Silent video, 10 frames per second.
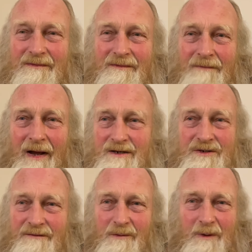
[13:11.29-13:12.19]
much
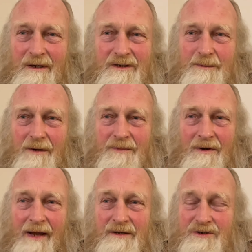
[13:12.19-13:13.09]
of the world's
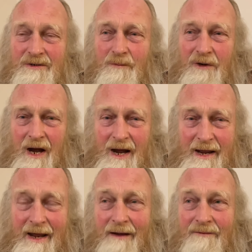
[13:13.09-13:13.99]
population, what I
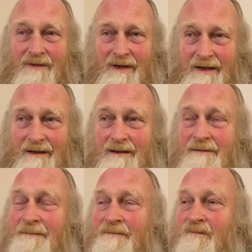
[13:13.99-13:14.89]
have here
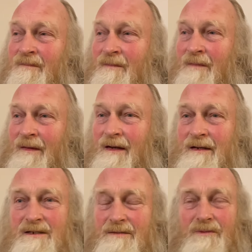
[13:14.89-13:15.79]

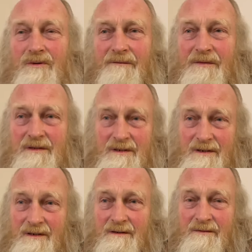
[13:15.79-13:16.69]
is
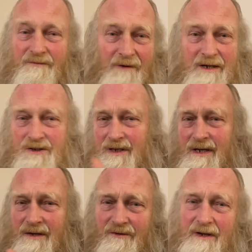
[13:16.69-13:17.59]
munificence. Fresh,
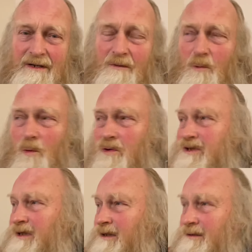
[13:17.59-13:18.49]
clean drinking water,